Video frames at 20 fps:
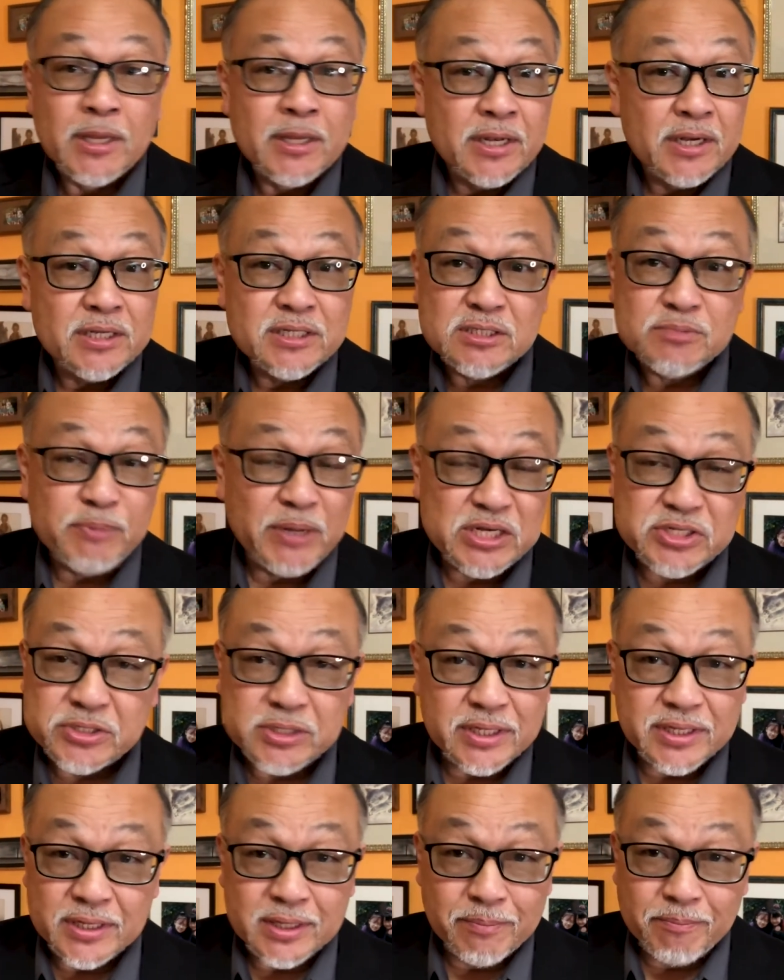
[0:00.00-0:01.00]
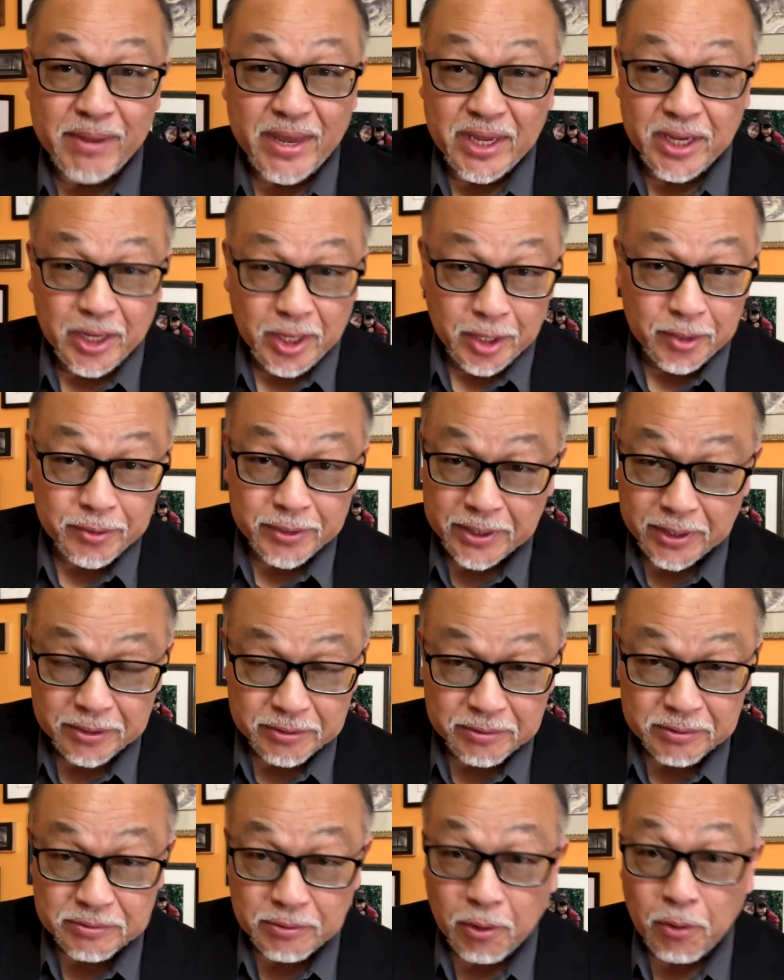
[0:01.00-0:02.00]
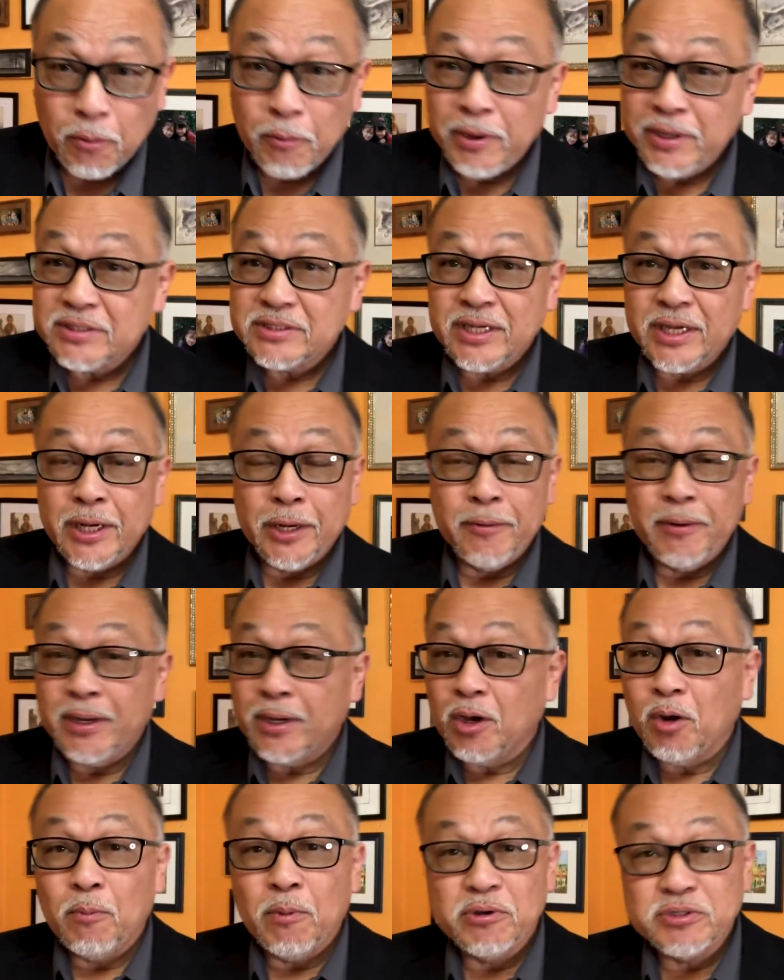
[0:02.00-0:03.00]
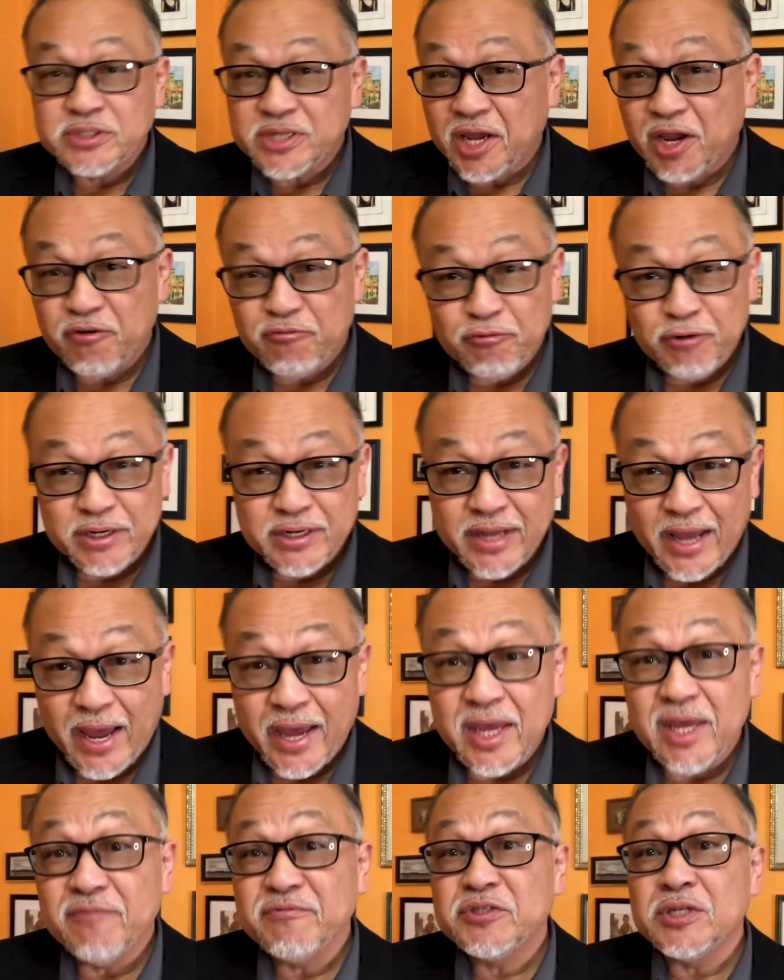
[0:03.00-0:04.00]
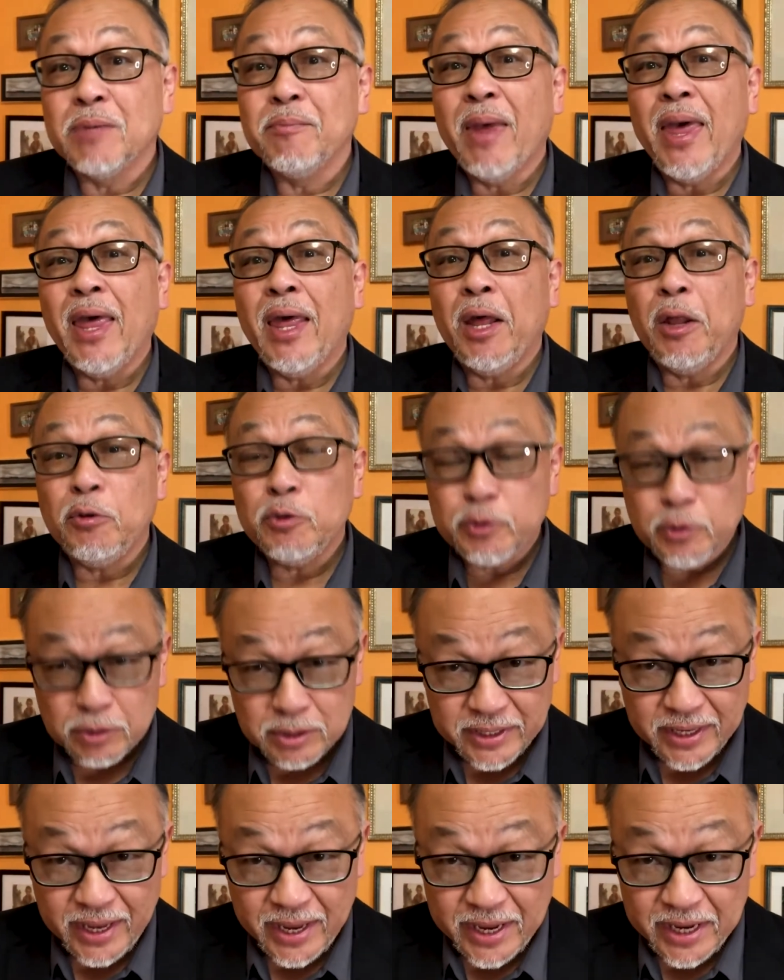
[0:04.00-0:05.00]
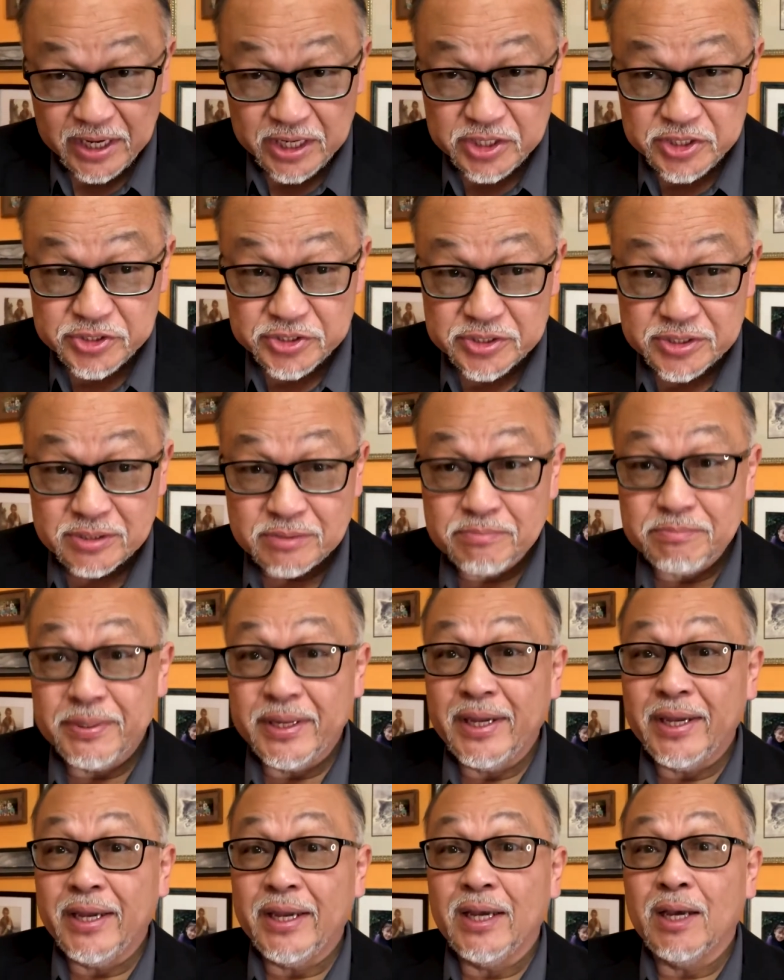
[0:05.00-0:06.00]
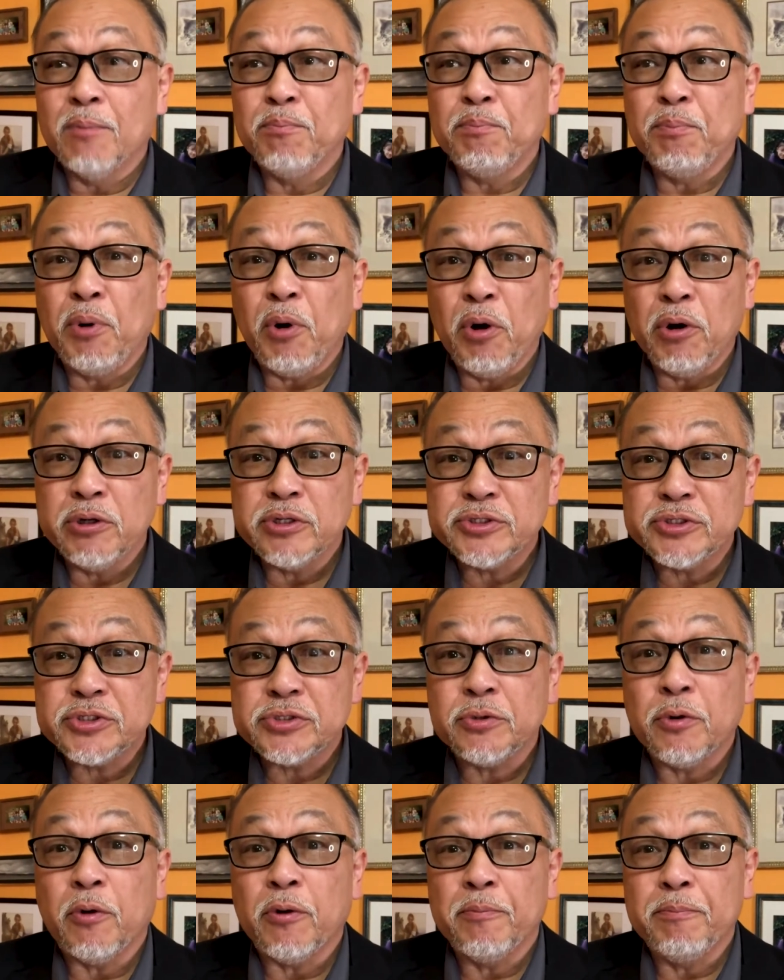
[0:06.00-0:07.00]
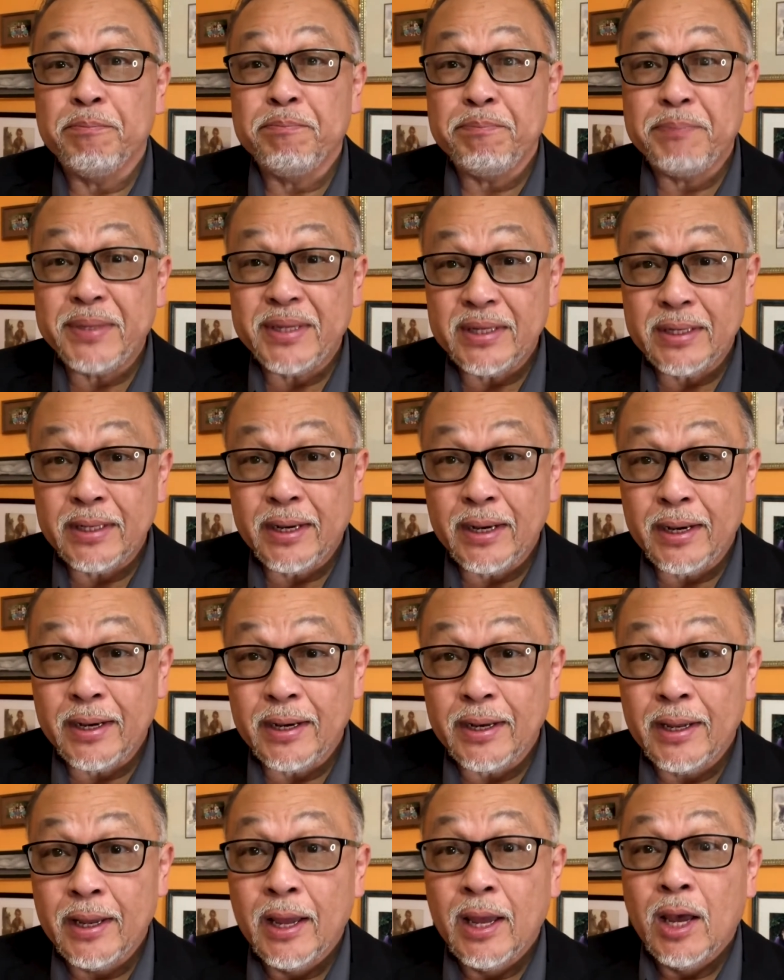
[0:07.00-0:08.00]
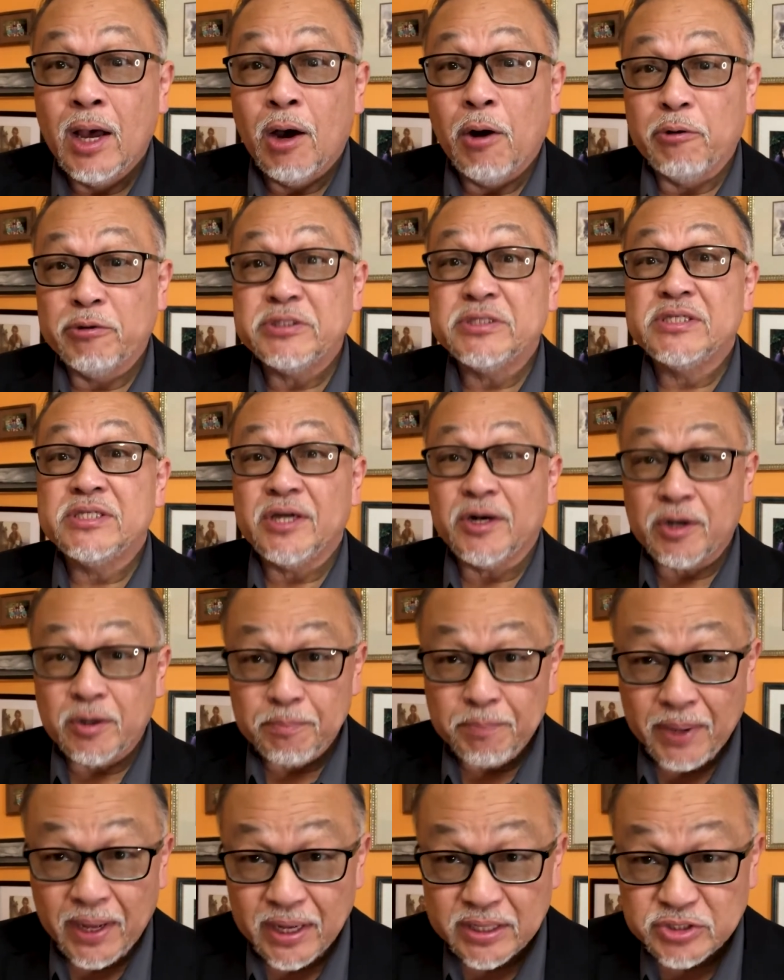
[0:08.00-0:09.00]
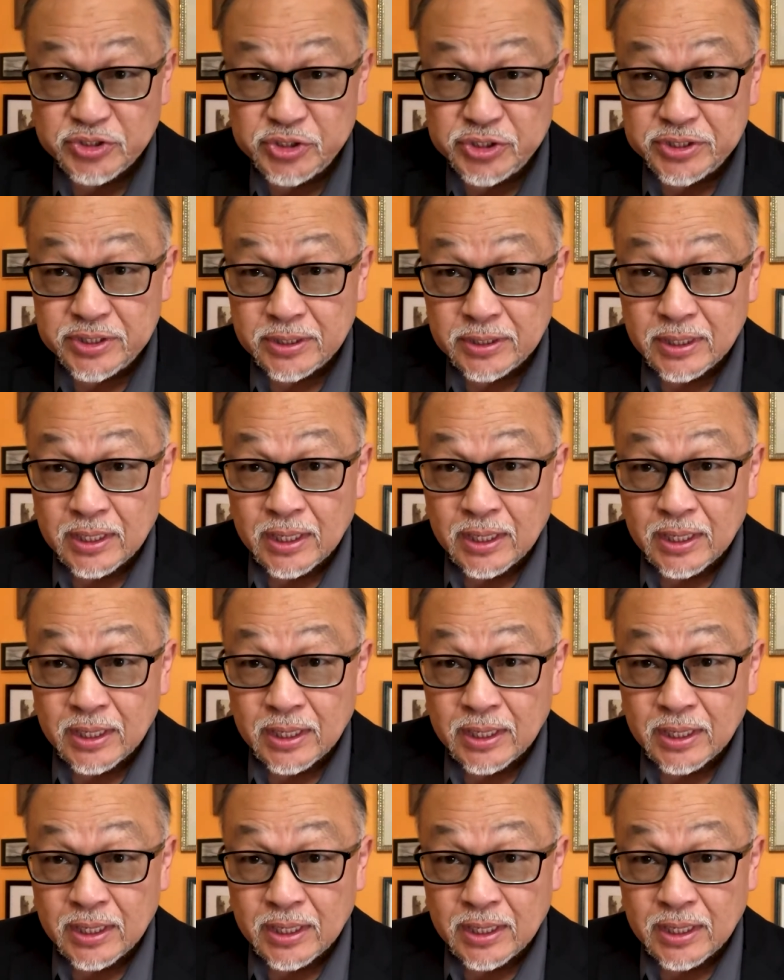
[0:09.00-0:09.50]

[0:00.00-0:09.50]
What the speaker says: And especially in the Bay Area, you're always hearing almost every day of some elderly Asian being pushed or beaten or sucker punched.